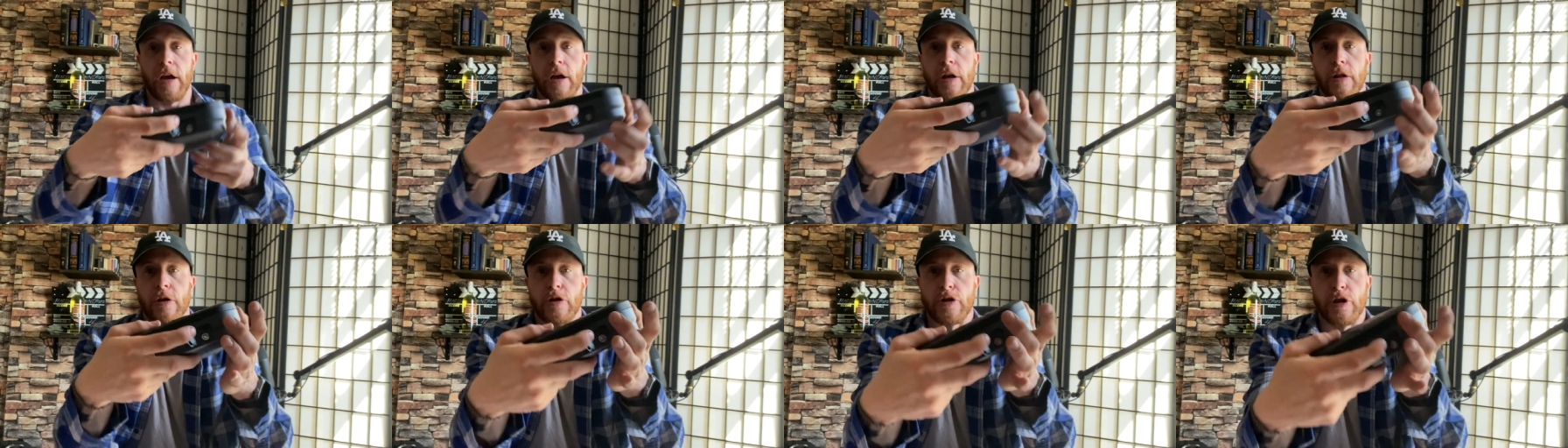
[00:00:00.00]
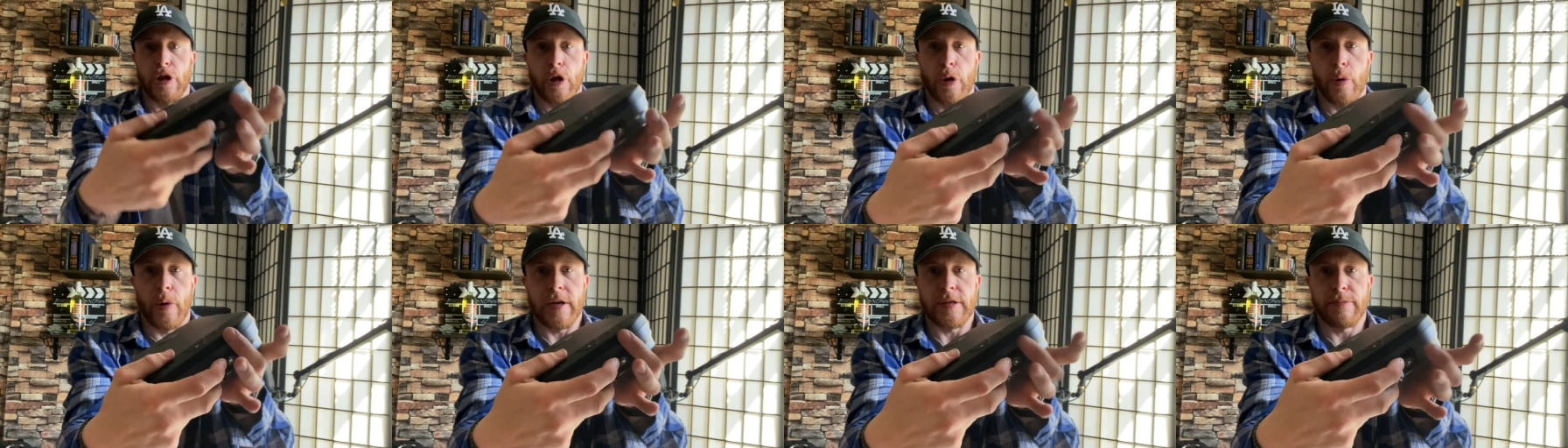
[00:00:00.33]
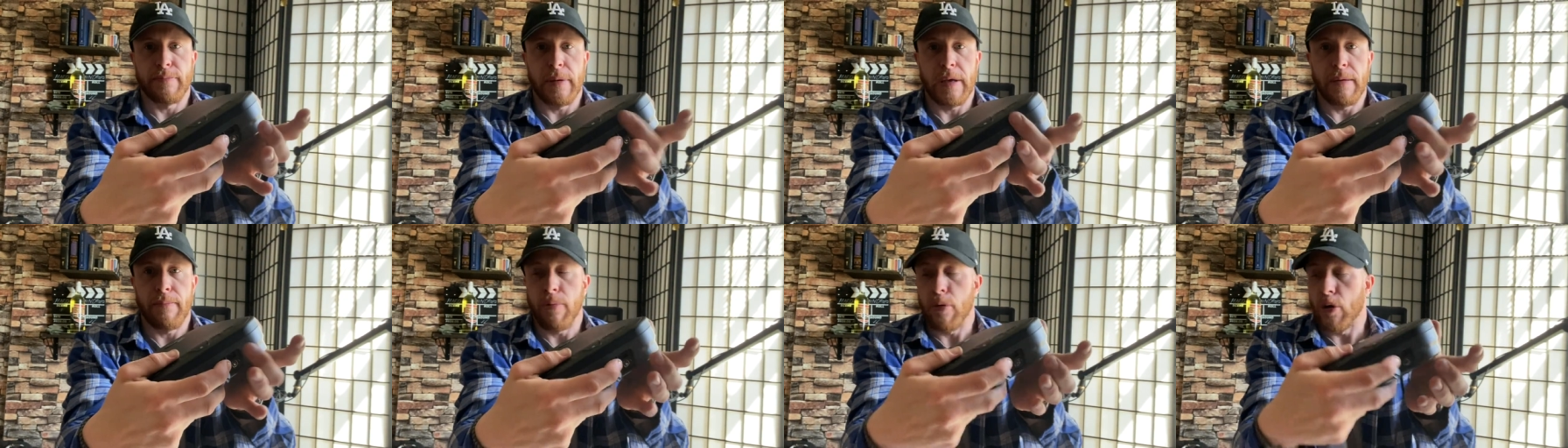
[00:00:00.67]
There's a
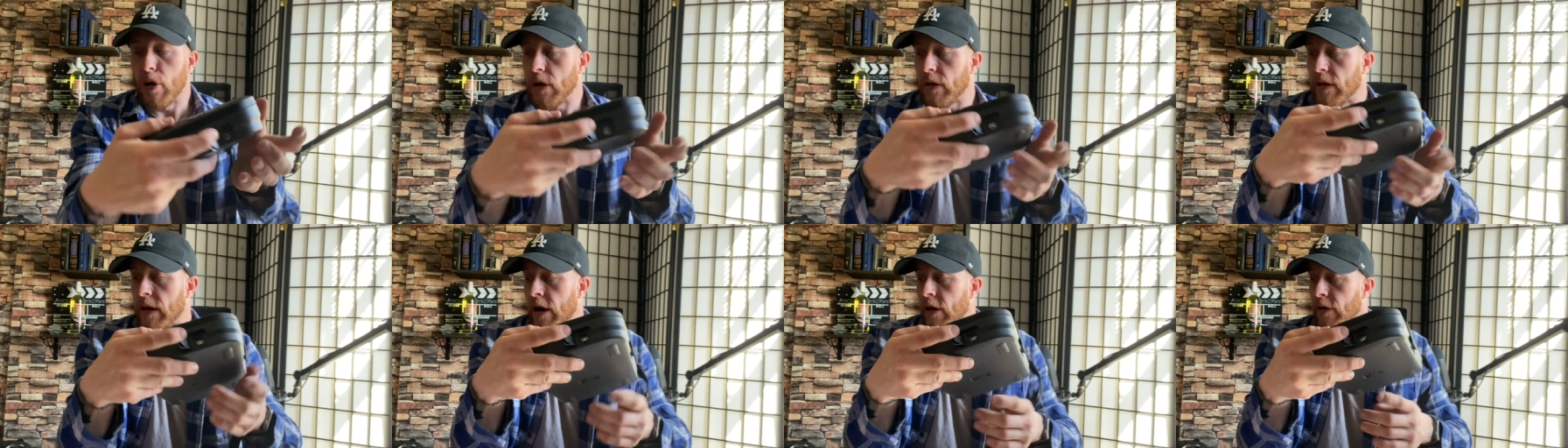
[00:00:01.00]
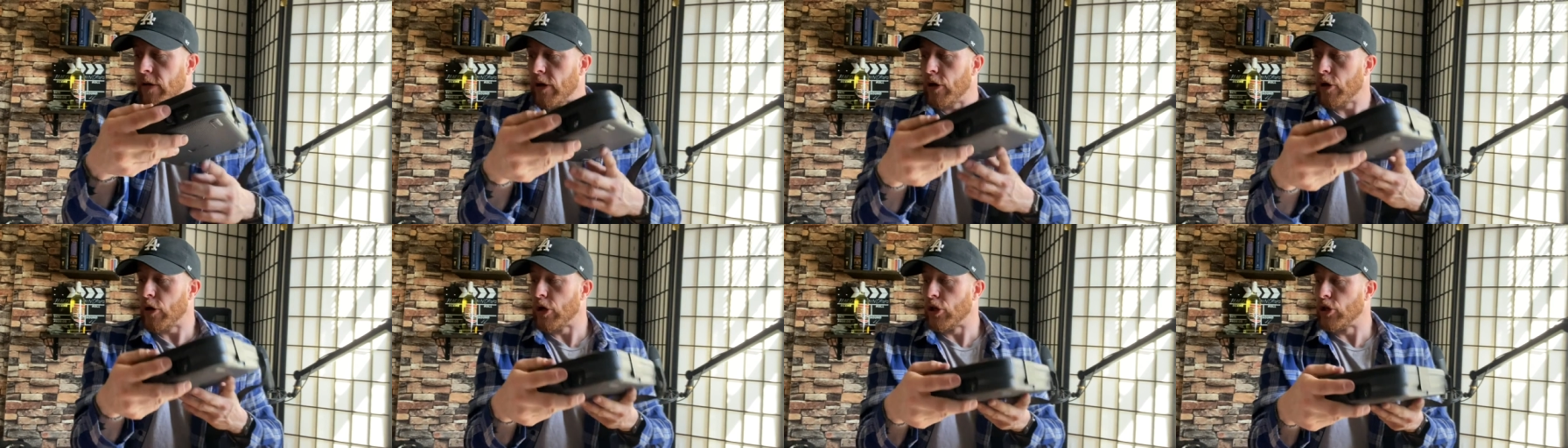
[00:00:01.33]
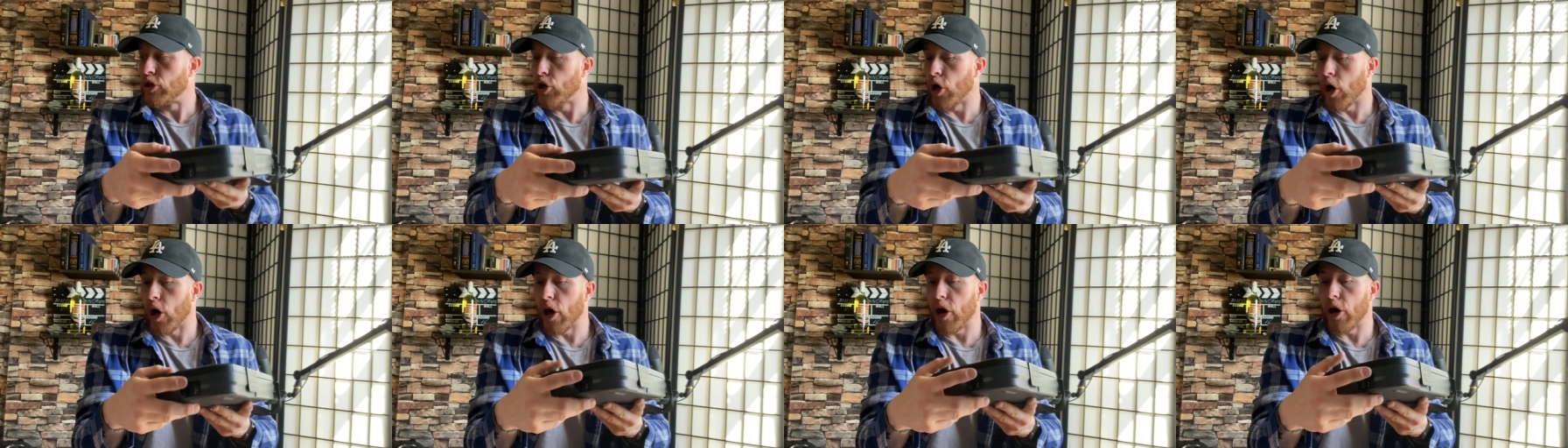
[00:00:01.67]
USB port there that you can
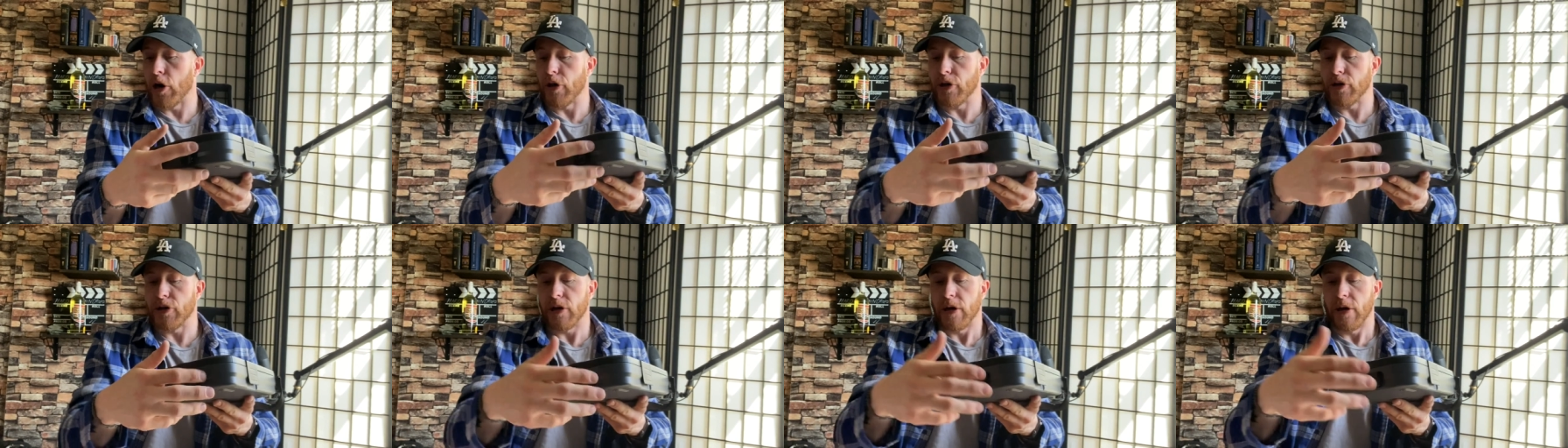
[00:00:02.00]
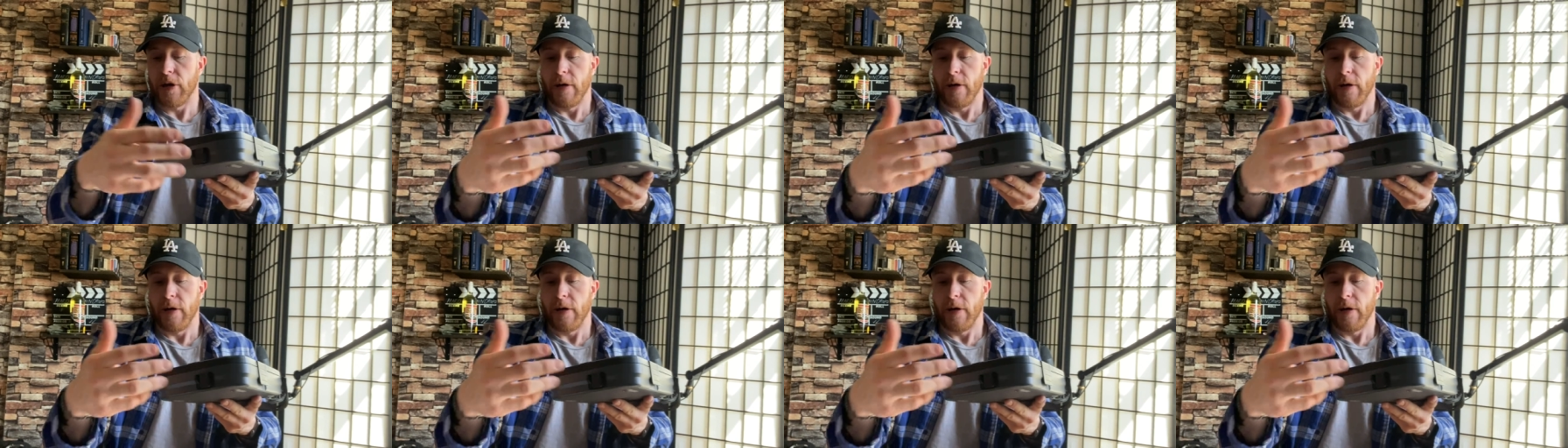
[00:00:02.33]
charge